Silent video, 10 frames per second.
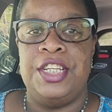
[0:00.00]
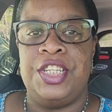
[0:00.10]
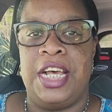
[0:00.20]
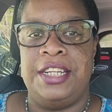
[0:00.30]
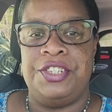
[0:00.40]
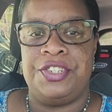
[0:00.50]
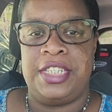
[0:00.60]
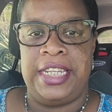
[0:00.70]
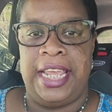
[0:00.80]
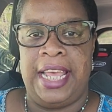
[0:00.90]
to
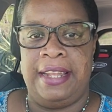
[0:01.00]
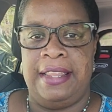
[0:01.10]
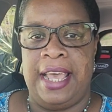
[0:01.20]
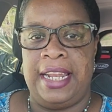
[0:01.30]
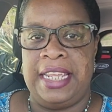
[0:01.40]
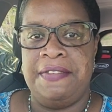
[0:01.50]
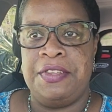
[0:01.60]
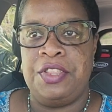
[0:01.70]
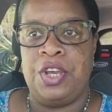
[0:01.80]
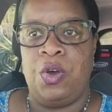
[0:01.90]
understand that
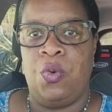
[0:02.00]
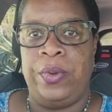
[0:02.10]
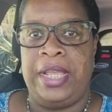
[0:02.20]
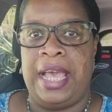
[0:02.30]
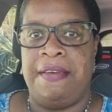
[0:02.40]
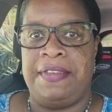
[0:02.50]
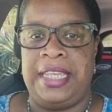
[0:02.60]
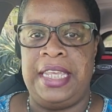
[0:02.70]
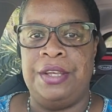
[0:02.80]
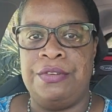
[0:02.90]
even though we have
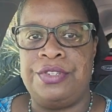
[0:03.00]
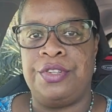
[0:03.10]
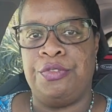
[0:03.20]
healed